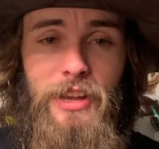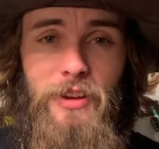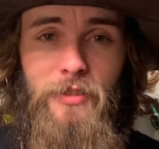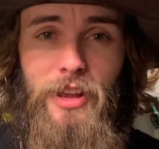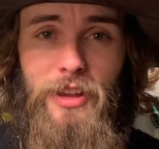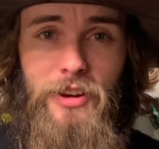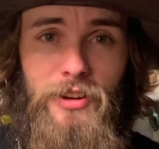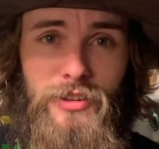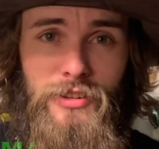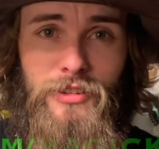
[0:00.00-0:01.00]
right here,
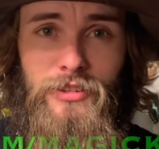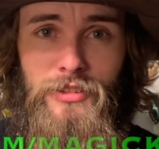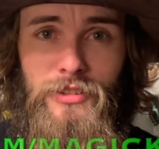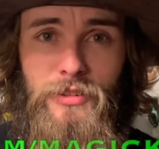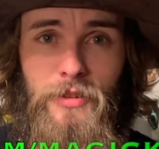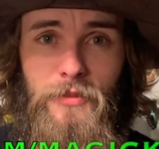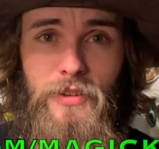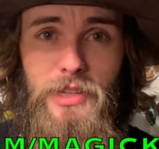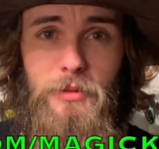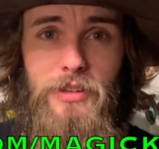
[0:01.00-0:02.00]

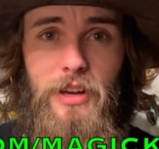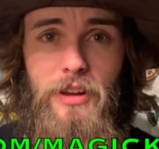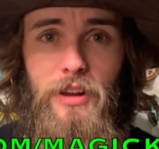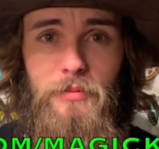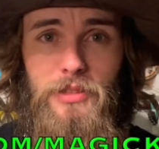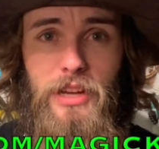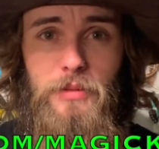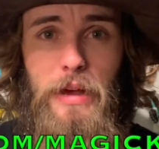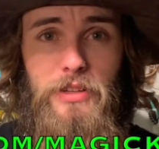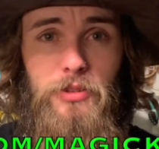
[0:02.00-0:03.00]

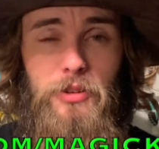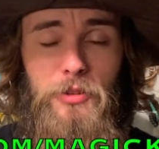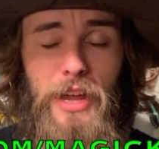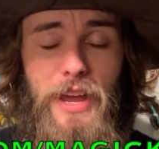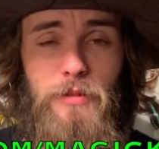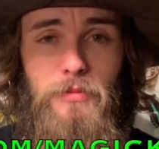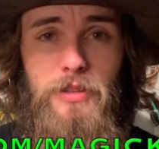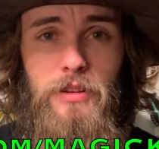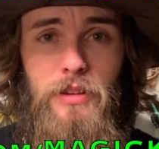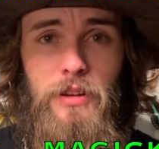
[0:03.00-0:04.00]

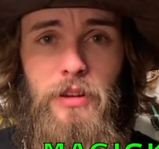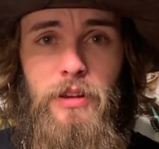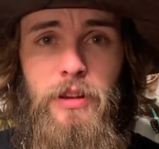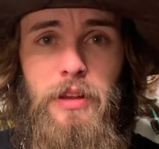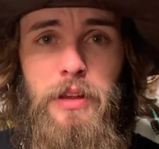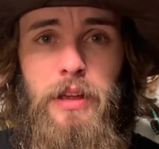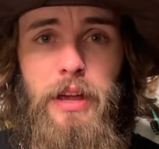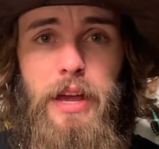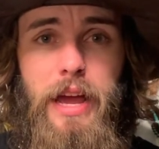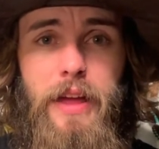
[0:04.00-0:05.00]
facebook.com/magicalcams,
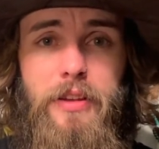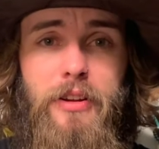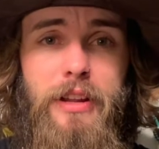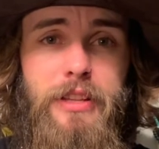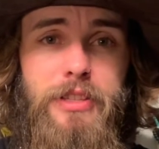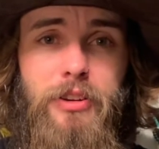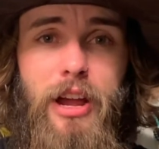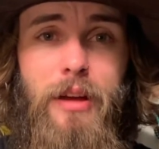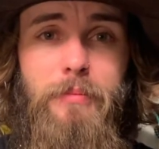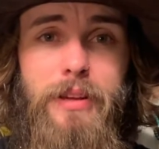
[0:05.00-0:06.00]
and then on
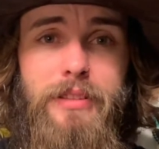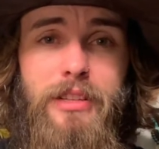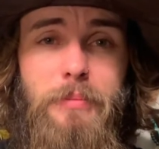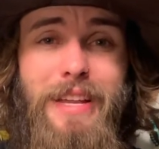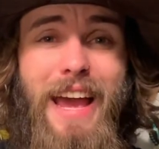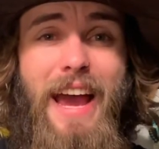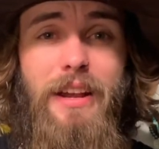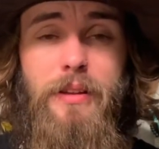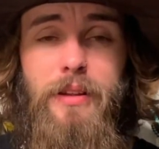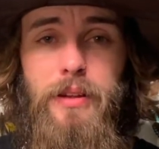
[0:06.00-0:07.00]
Instagram it's going to be at
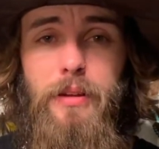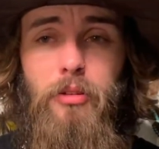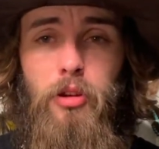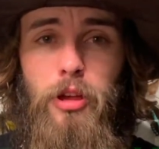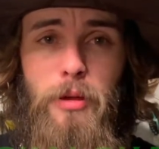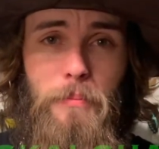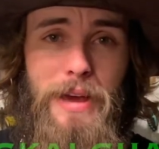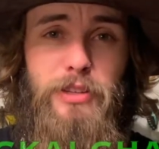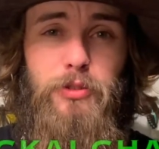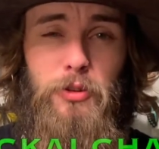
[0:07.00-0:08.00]

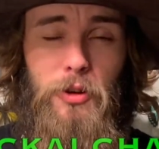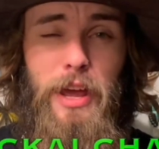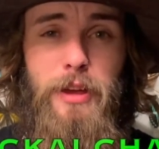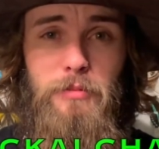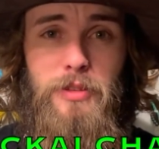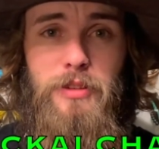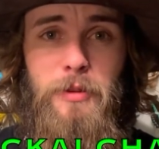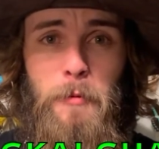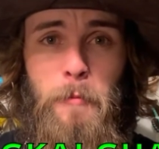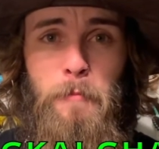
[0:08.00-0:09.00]
magicalcams,
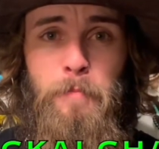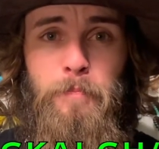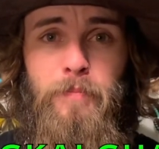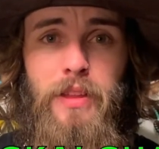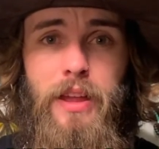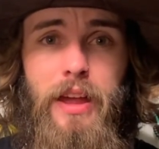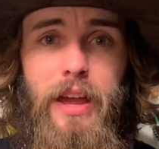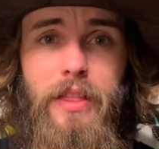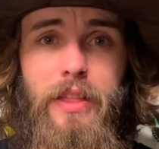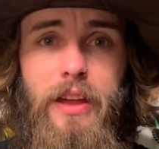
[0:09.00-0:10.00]

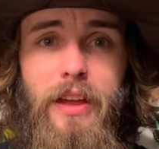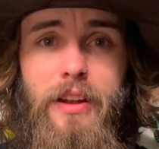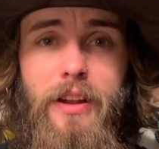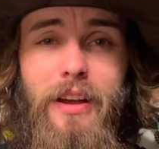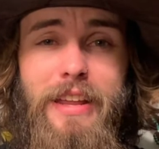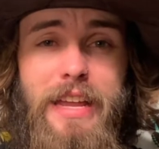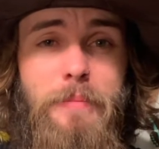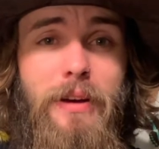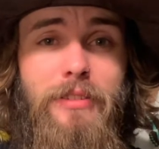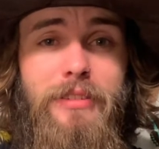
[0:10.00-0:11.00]
and then
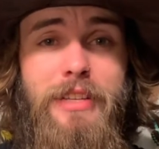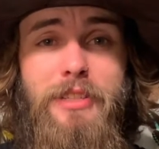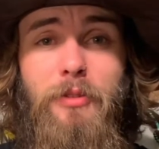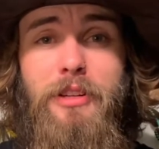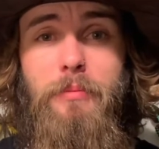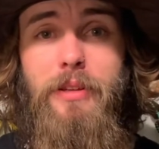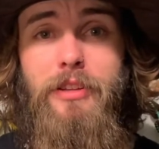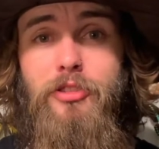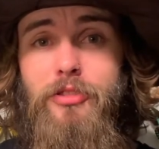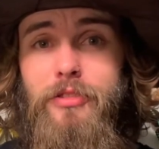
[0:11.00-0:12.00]
email is going to
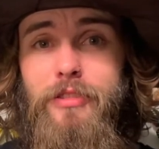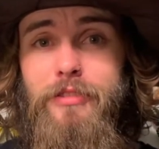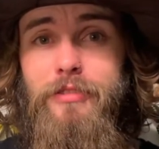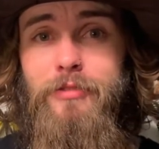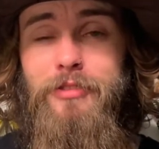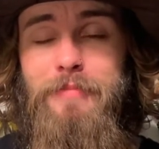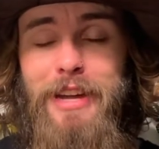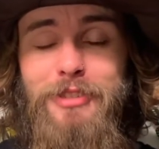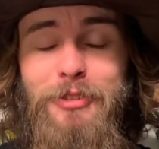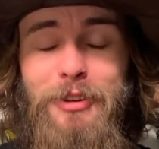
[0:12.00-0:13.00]
be
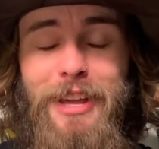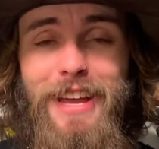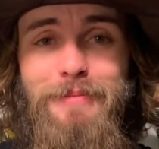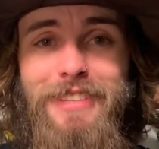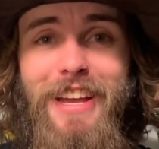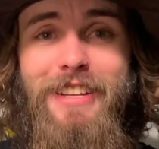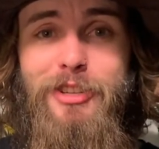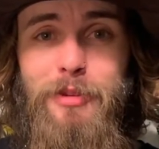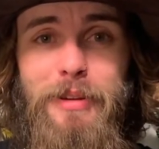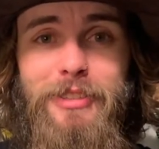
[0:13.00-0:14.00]

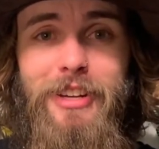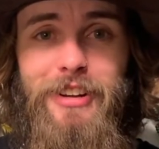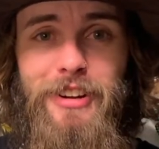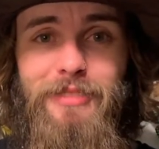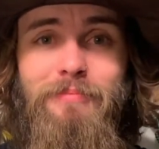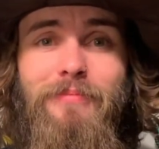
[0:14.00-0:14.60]
magicalcams@gmail.com,